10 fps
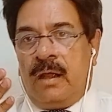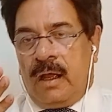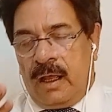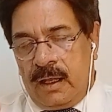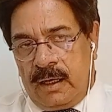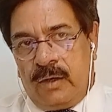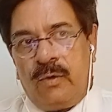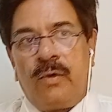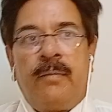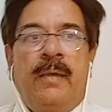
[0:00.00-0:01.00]
iron
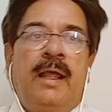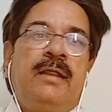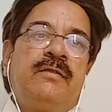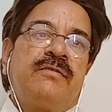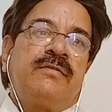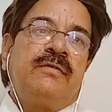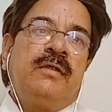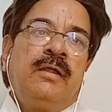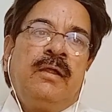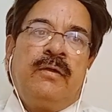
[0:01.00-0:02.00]
ore mines,
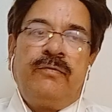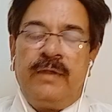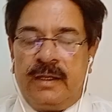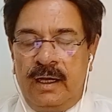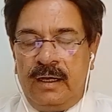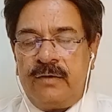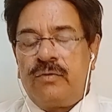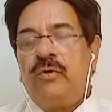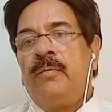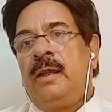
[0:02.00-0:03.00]
we get
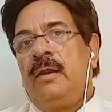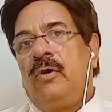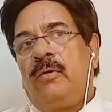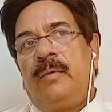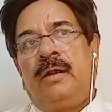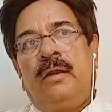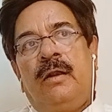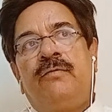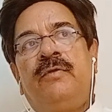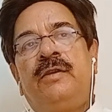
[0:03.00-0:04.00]
so many raw
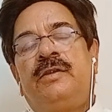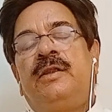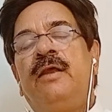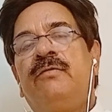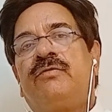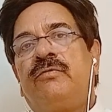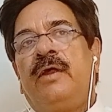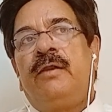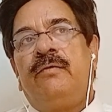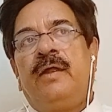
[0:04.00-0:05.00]
materials which gives
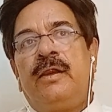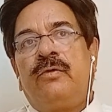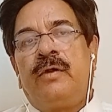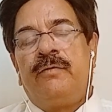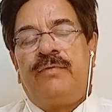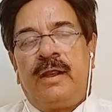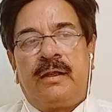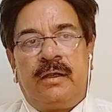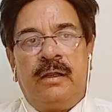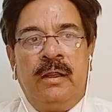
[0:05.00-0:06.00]
very good
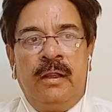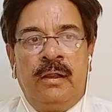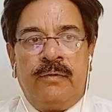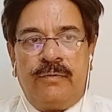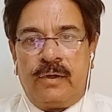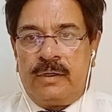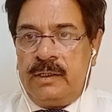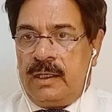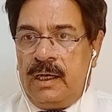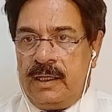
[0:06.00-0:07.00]
effect for
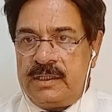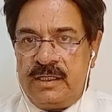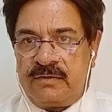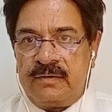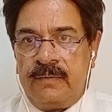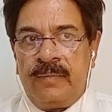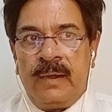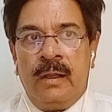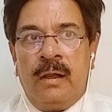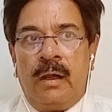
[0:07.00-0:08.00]
the glazes.
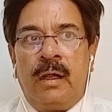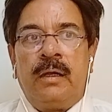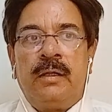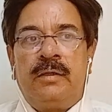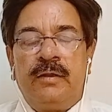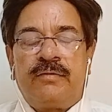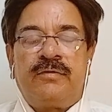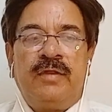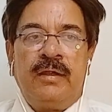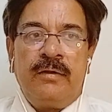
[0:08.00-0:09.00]
And this
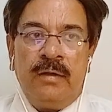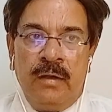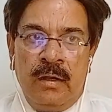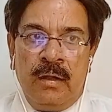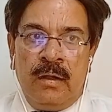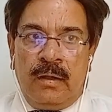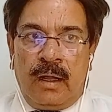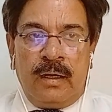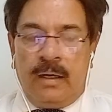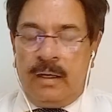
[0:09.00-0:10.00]
thing,
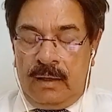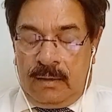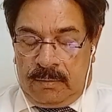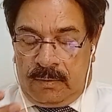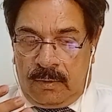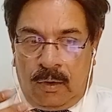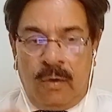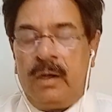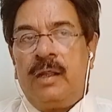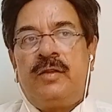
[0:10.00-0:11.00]
and
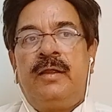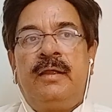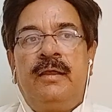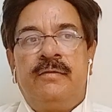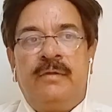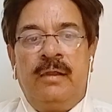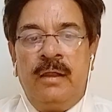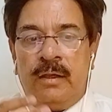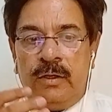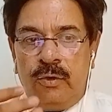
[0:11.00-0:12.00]
only thing is
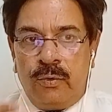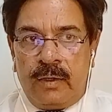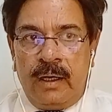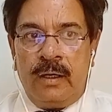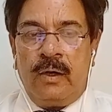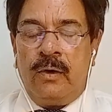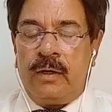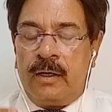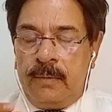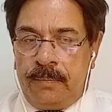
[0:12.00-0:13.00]
you
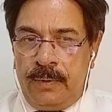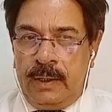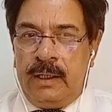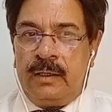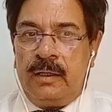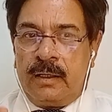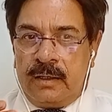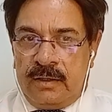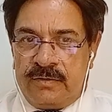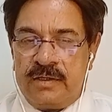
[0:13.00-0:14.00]
cannot repeat the
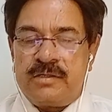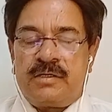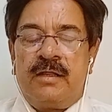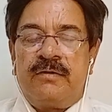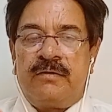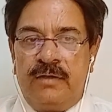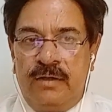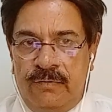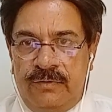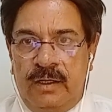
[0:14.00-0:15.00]

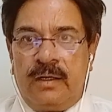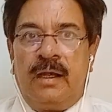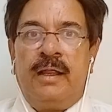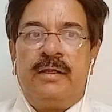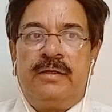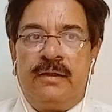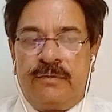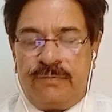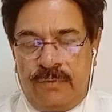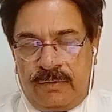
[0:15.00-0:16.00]
consistency of the
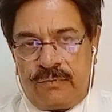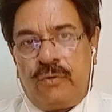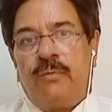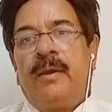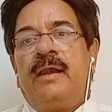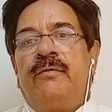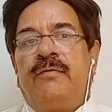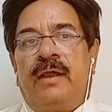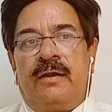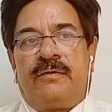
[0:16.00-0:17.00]
glazes for so many
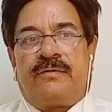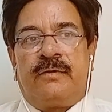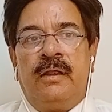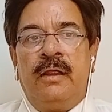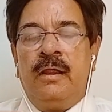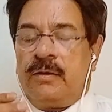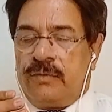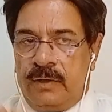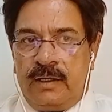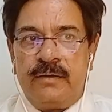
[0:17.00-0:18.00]
wears.
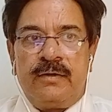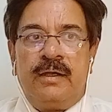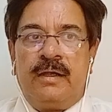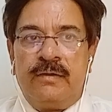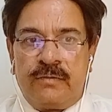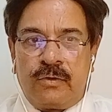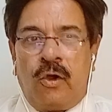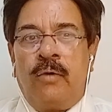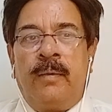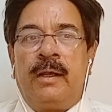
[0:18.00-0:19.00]
So it is
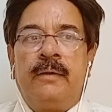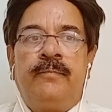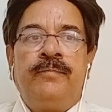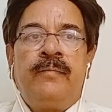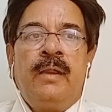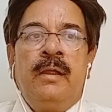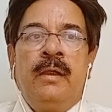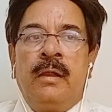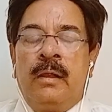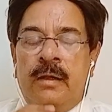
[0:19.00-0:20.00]
common.
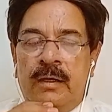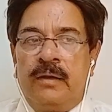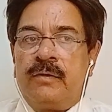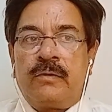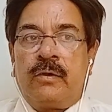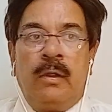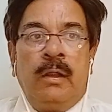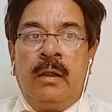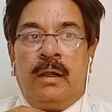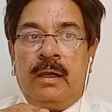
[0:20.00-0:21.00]
It is
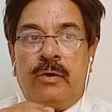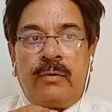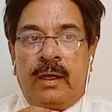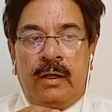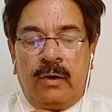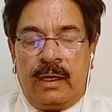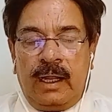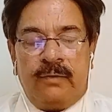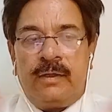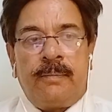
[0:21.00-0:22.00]
you cannot
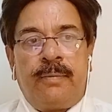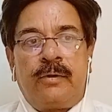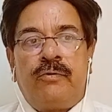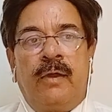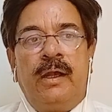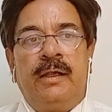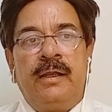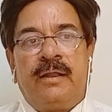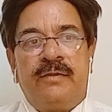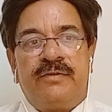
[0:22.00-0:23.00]
have the
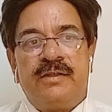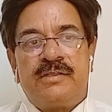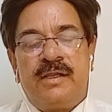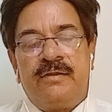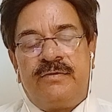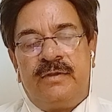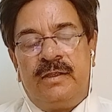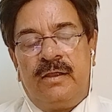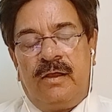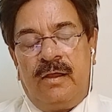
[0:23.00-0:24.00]
quality
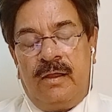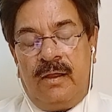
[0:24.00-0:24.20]
consistency